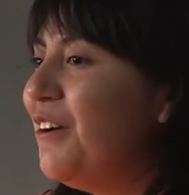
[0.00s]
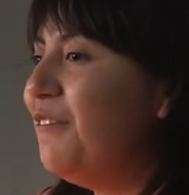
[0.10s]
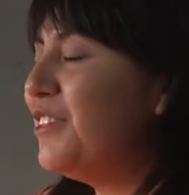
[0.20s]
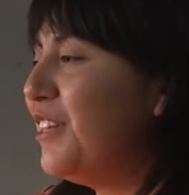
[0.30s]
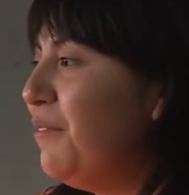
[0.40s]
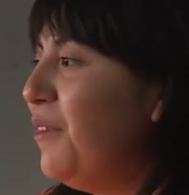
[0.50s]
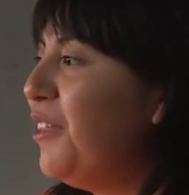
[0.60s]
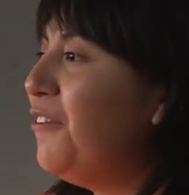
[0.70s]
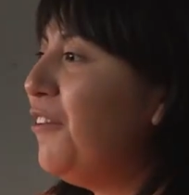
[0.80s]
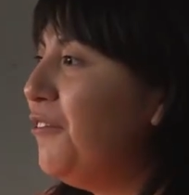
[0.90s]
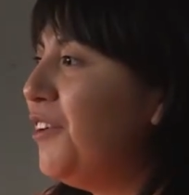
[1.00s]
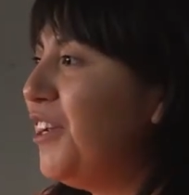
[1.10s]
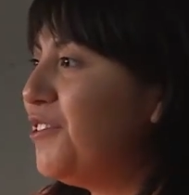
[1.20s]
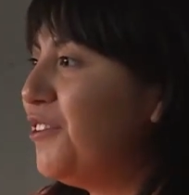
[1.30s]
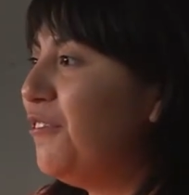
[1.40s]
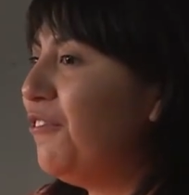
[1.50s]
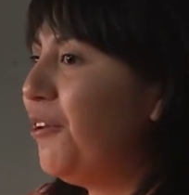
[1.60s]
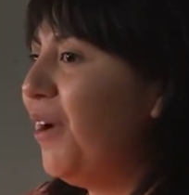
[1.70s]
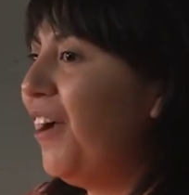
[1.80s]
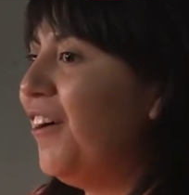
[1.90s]
which gave me the foundation for
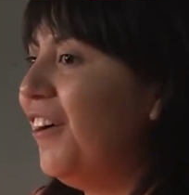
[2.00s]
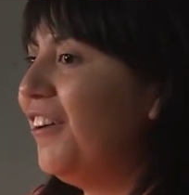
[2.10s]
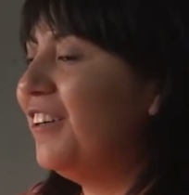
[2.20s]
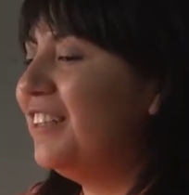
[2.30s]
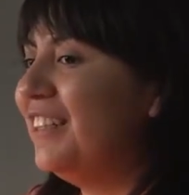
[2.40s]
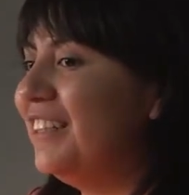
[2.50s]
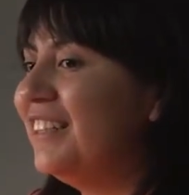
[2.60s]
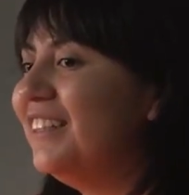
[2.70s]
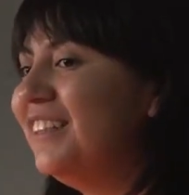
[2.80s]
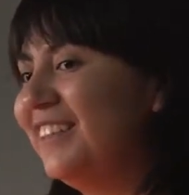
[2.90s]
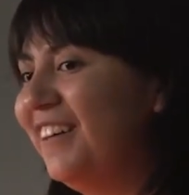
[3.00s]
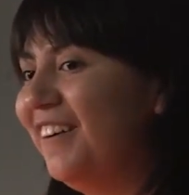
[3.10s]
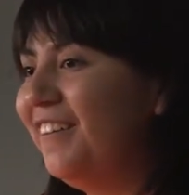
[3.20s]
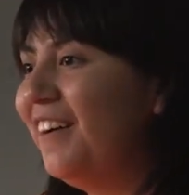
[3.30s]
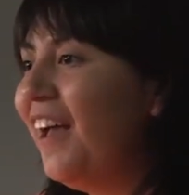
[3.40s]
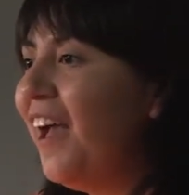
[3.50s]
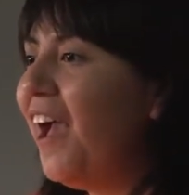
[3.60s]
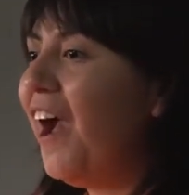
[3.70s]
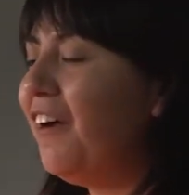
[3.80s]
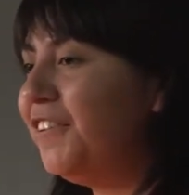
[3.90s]
my art courses. So
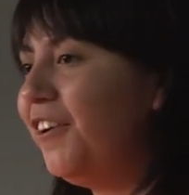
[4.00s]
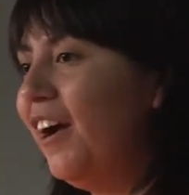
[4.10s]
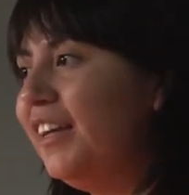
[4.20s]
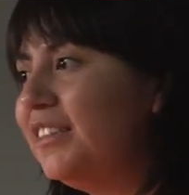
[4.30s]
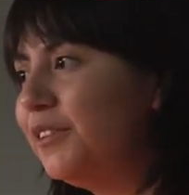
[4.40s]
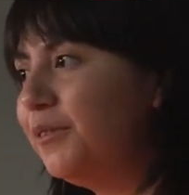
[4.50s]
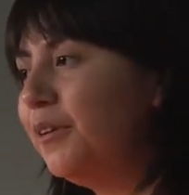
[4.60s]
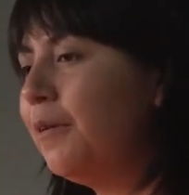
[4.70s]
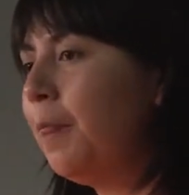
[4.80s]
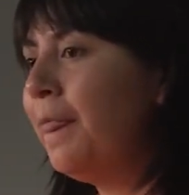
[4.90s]
after high school,